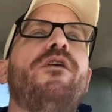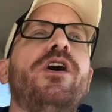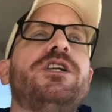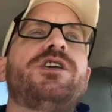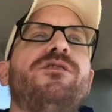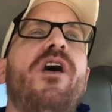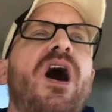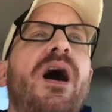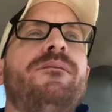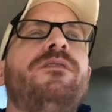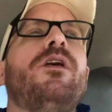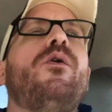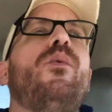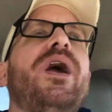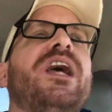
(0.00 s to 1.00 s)
Well, first of
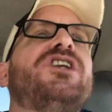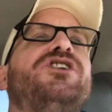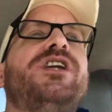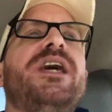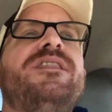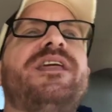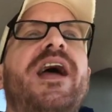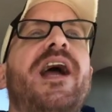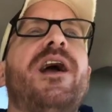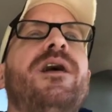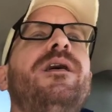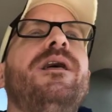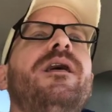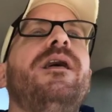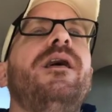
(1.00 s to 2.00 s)
all, we can see
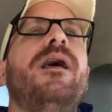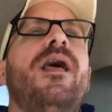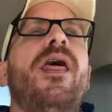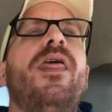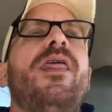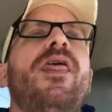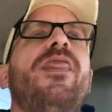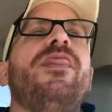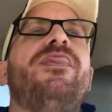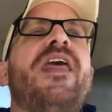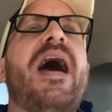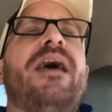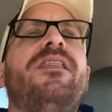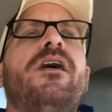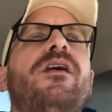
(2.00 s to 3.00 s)
there
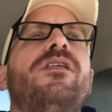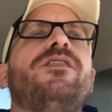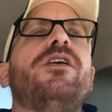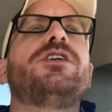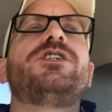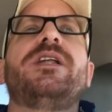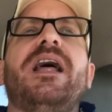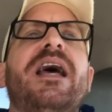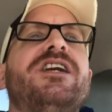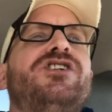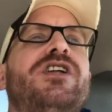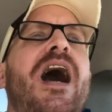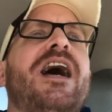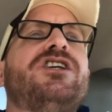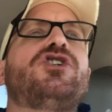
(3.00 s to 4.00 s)
that
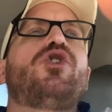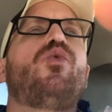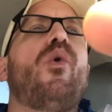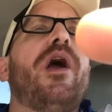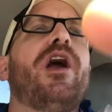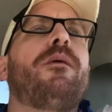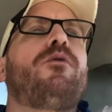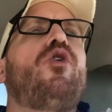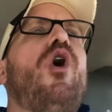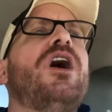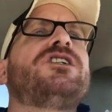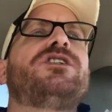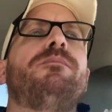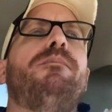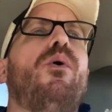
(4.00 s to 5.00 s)
it's not square
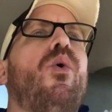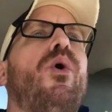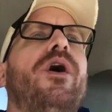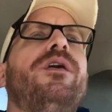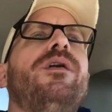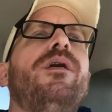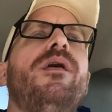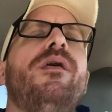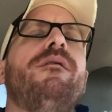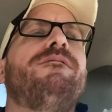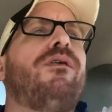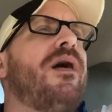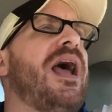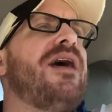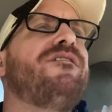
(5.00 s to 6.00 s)
across the board
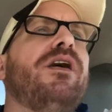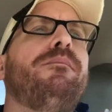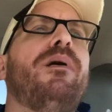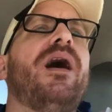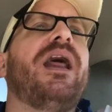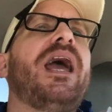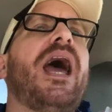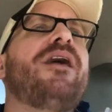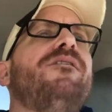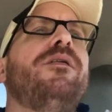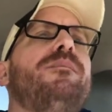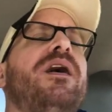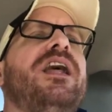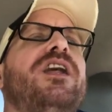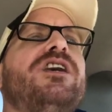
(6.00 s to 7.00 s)
for
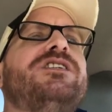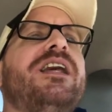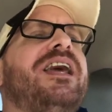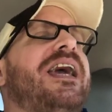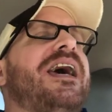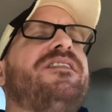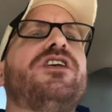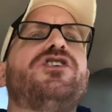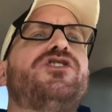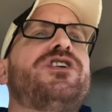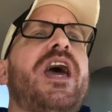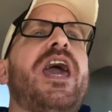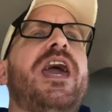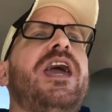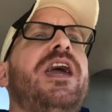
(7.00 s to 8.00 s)
everybody. Everybody doesn't
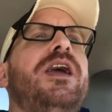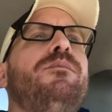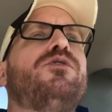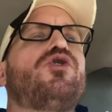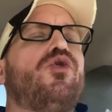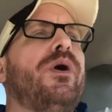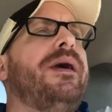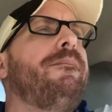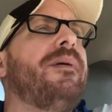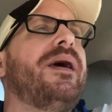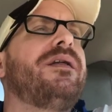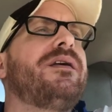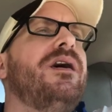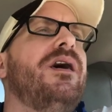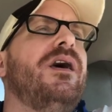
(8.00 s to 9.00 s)
get the same
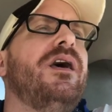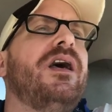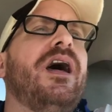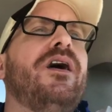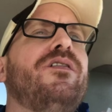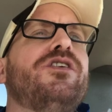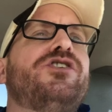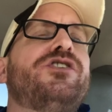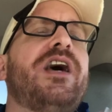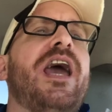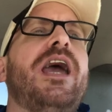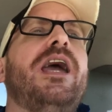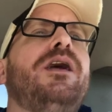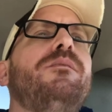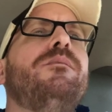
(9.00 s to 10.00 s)
treatment, the
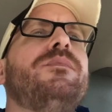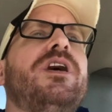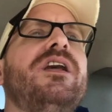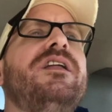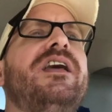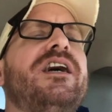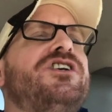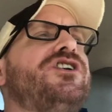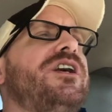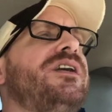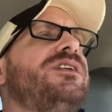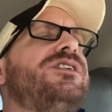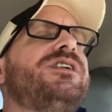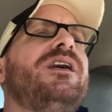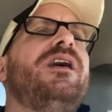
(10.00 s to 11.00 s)
same
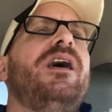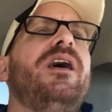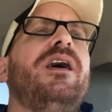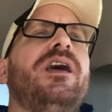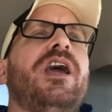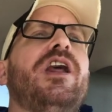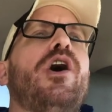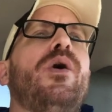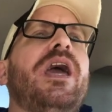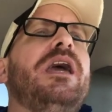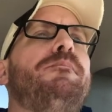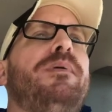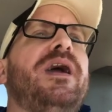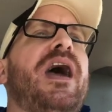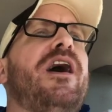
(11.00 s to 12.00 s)
conditions.
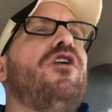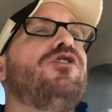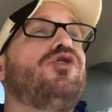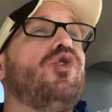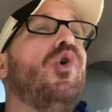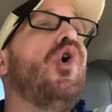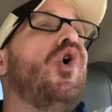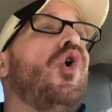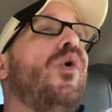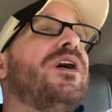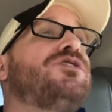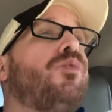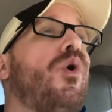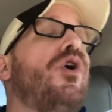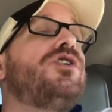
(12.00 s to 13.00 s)
EPA is,
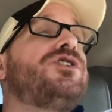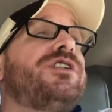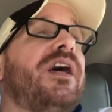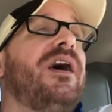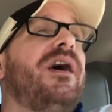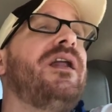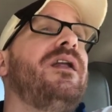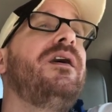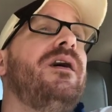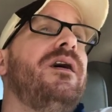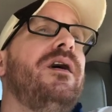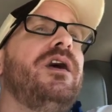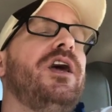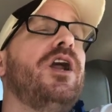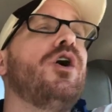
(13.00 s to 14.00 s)
it's worse
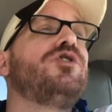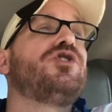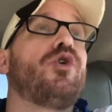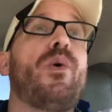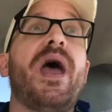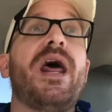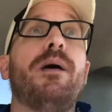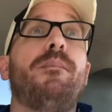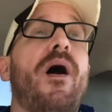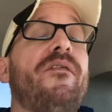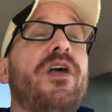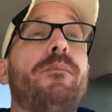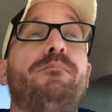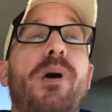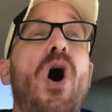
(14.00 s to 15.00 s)
than,
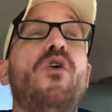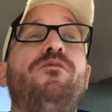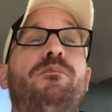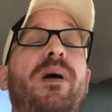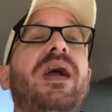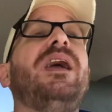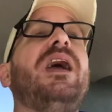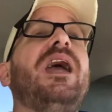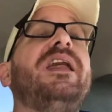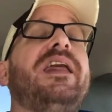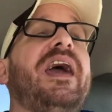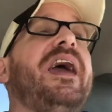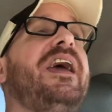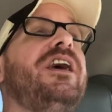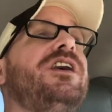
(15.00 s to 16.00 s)
Turinabol. They're both
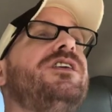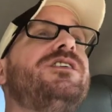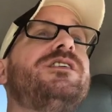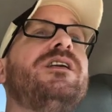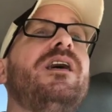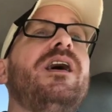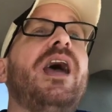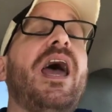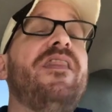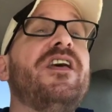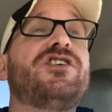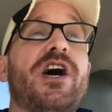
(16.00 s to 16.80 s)
PEDs.